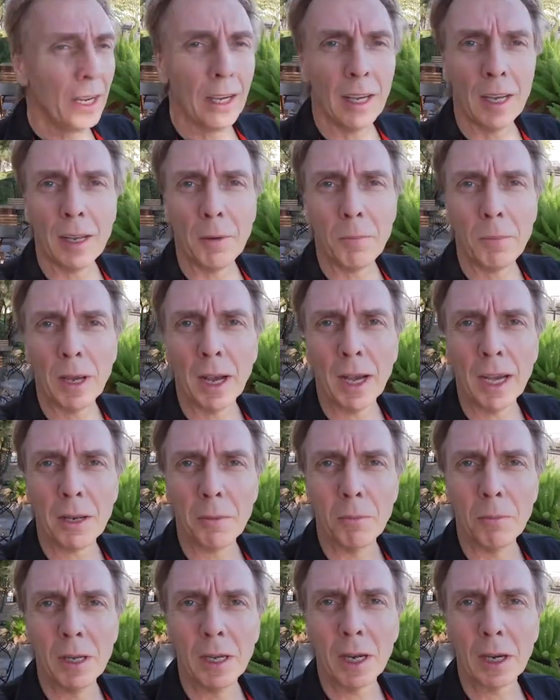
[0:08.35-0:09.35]
and
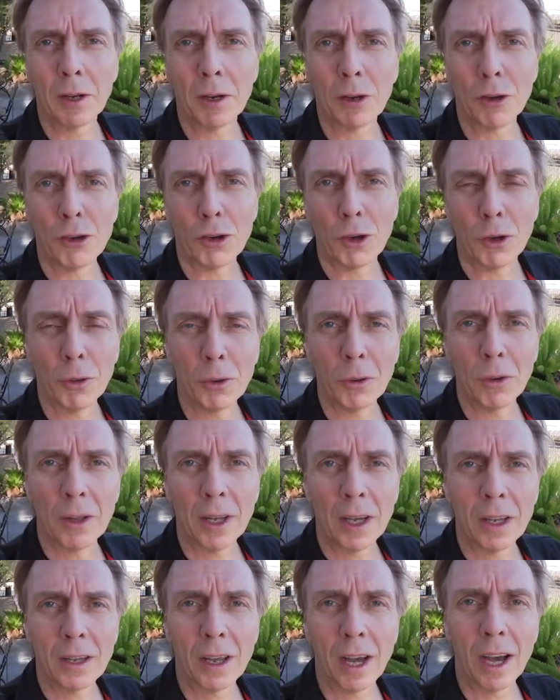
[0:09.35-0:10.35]
behind me I'm going to show you
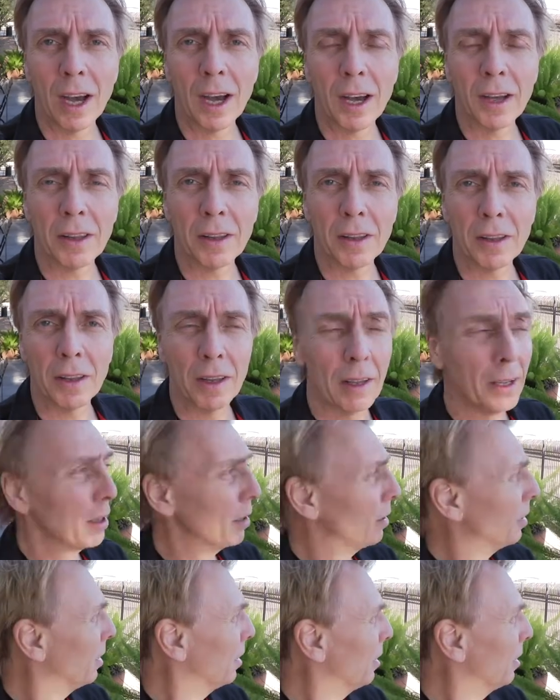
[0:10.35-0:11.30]
that are the